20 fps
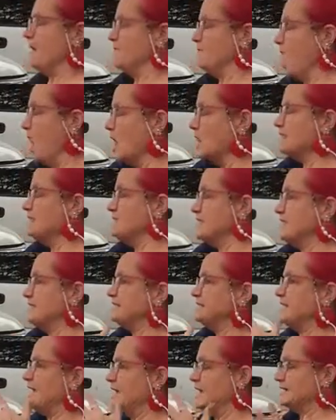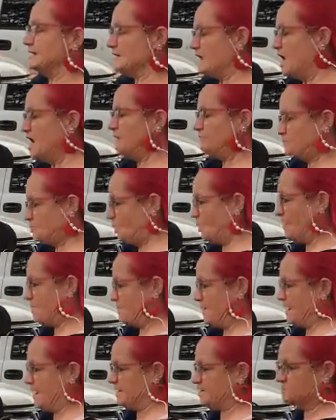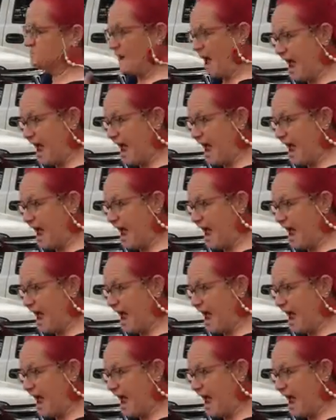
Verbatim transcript: of all of these things, love, joy, peace,